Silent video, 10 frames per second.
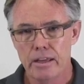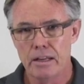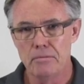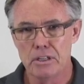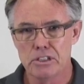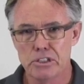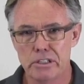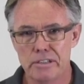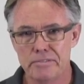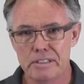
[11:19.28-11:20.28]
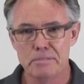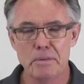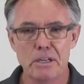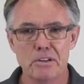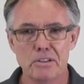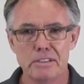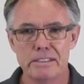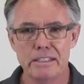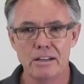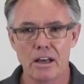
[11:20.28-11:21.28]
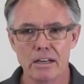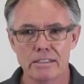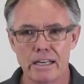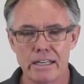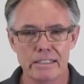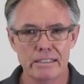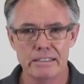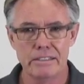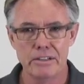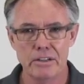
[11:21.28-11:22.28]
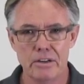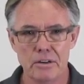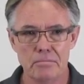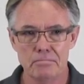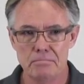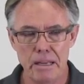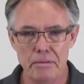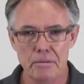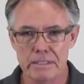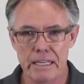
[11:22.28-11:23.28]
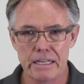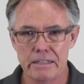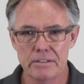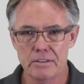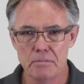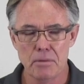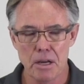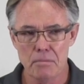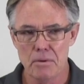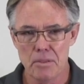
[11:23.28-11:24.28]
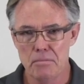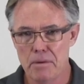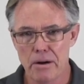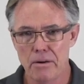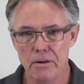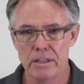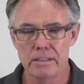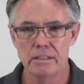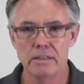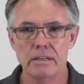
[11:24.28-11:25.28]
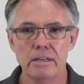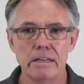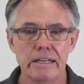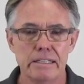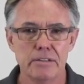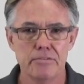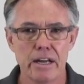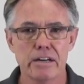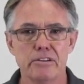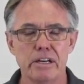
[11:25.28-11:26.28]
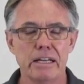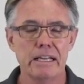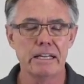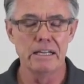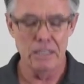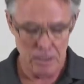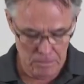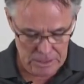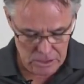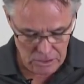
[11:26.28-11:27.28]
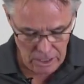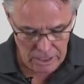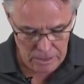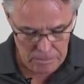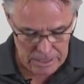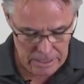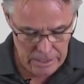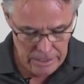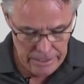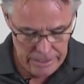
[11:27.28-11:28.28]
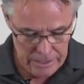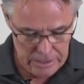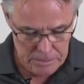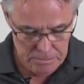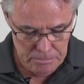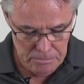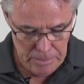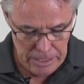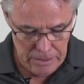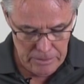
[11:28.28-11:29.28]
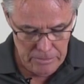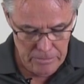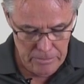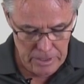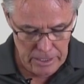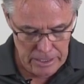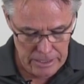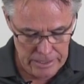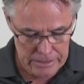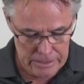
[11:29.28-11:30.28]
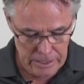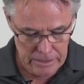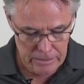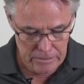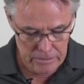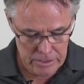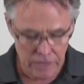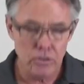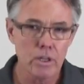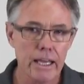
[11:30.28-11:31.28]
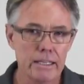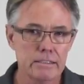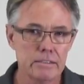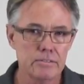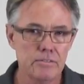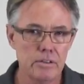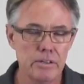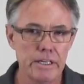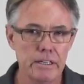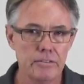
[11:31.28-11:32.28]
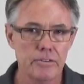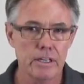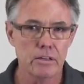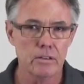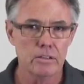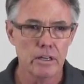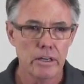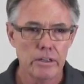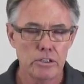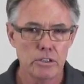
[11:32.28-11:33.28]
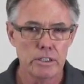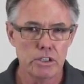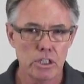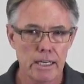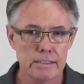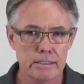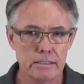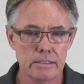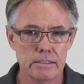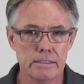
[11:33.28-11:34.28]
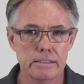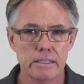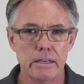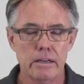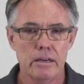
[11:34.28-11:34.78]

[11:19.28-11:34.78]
and I'm not sure if it's because the Loctite, maybe was getting to the bottom of the barrel at the factory and getting a little bit stronger, but it has been in several cases very difficult to adjust this